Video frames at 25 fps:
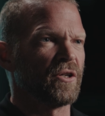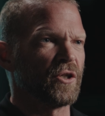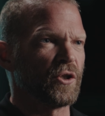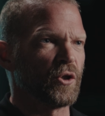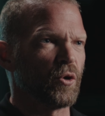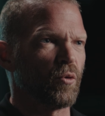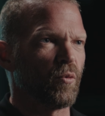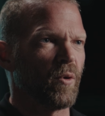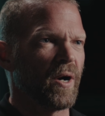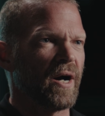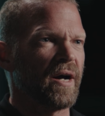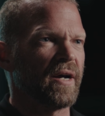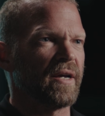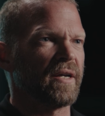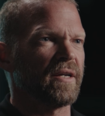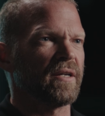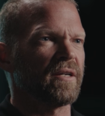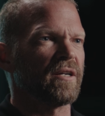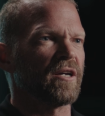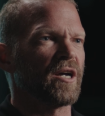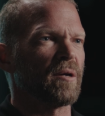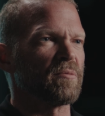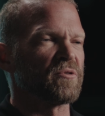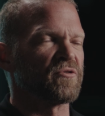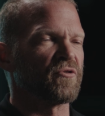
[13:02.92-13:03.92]
your why
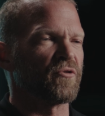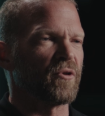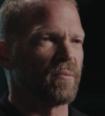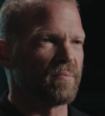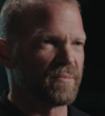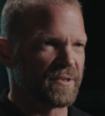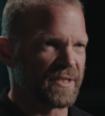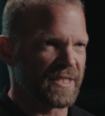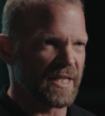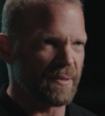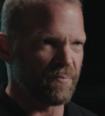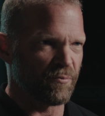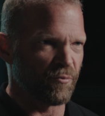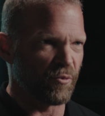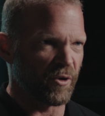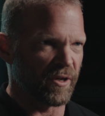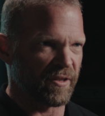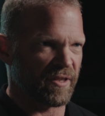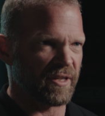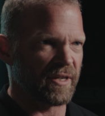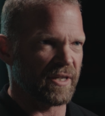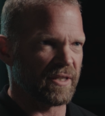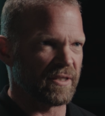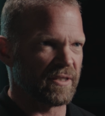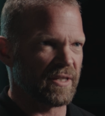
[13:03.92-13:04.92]
comes from deep
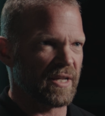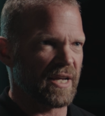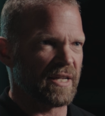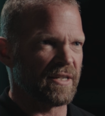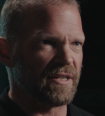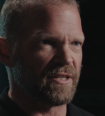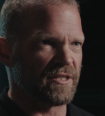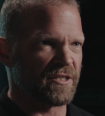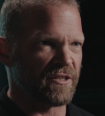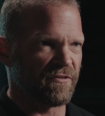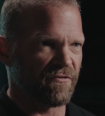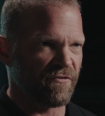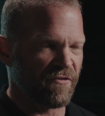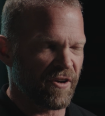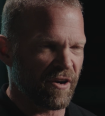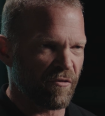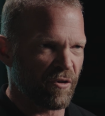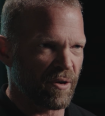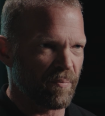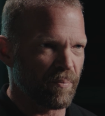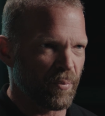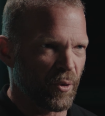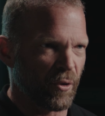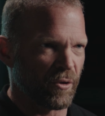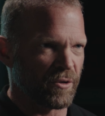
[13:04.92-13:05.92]
within and is
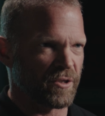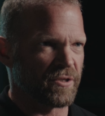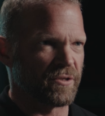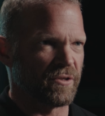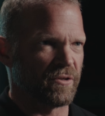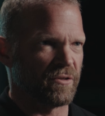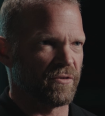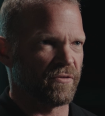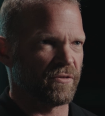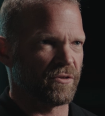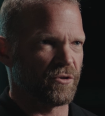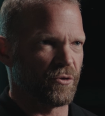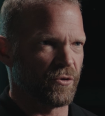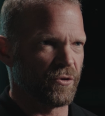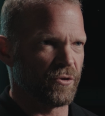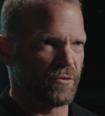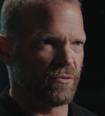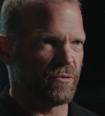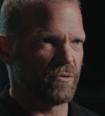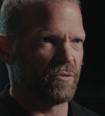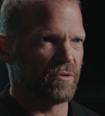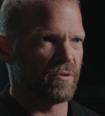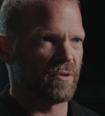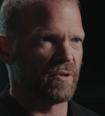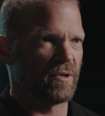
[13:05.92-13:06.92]
very personal to
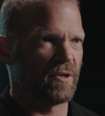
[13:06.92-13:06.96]
you,